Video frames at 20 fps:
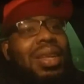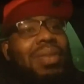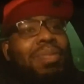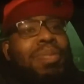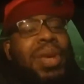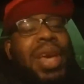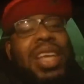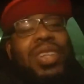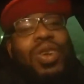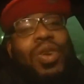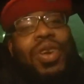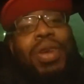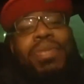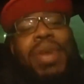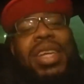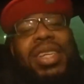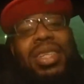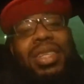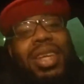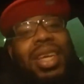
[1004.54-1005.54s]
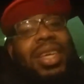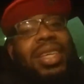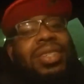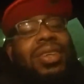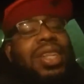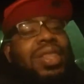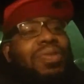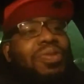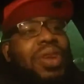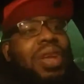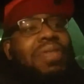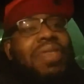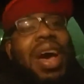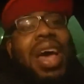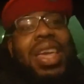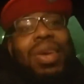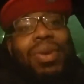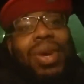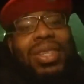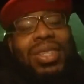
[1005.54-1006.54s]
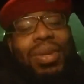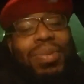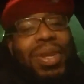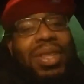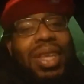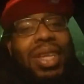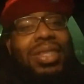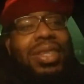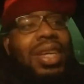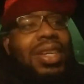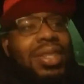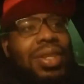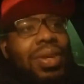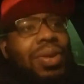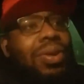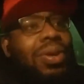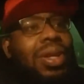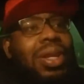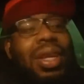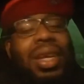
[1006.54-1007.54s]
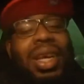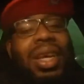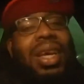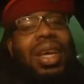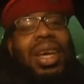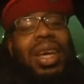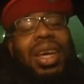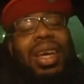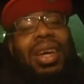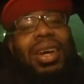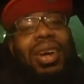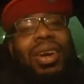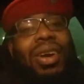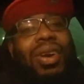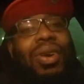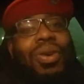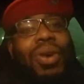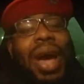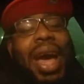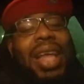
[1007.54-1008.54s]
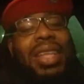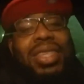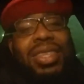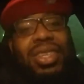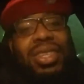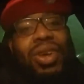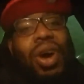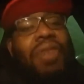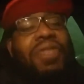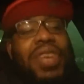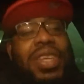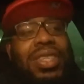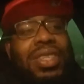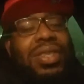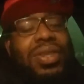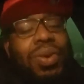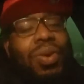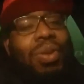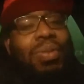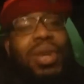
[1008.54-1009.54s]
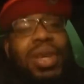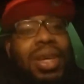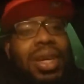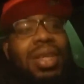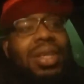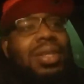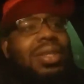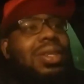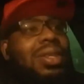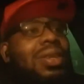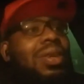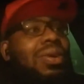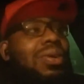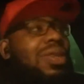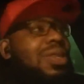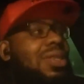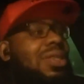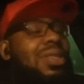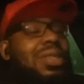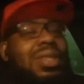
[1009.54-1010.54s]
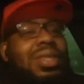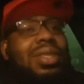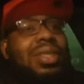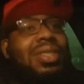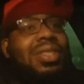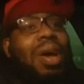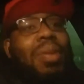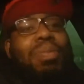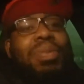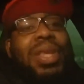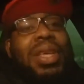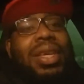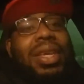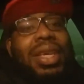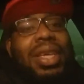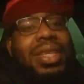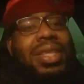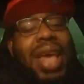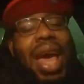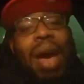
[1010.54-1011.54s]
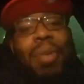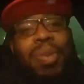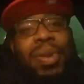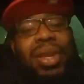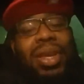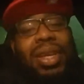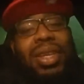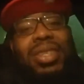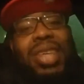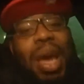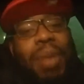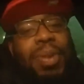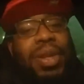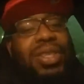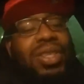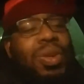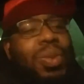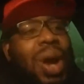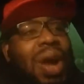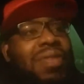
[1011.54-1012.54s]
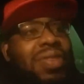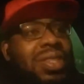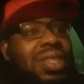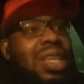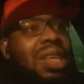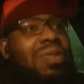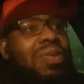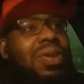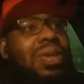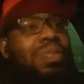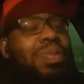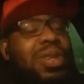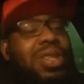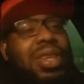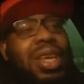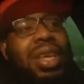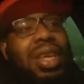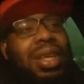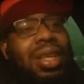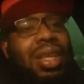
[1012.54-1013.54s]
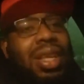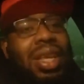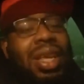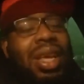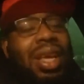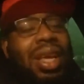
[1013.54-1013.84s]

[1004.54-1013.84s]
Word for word: PA's already mentioned that he's going to, to reevaluate some of the things that he's doing or has this offense is doing because you know it's something is happening. It's happening to the wide receivers particularly.